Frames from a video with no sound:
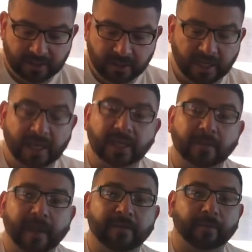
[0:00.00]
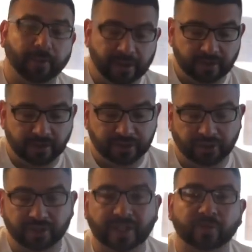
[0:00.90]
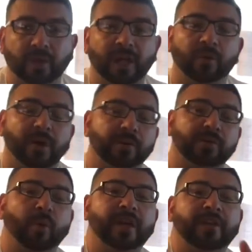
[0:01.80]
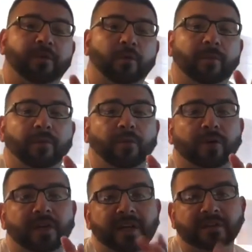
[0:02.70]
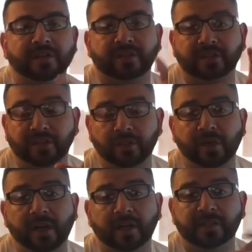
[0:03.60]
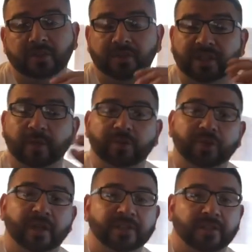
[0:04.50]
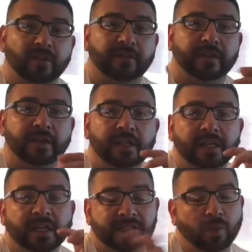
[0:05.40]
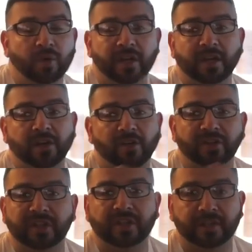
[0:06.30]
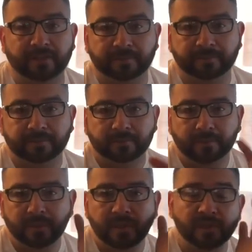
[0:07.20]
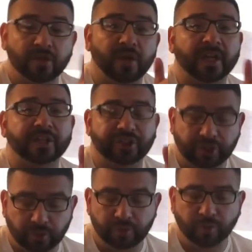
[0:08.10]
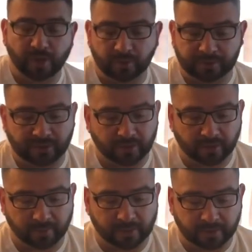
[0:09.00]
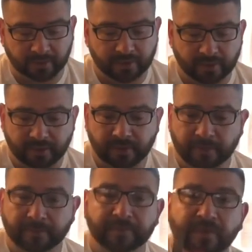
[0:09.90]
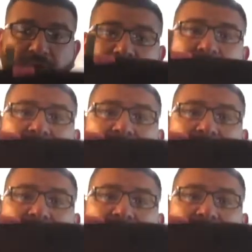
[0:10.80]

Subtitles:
that I ended up having printed on a shirt, and that's kind of what I was waiting for before announcing this to you guys or seeing what you guys thought of it, because I wanted it all done so that I could show you what I was talking about. So this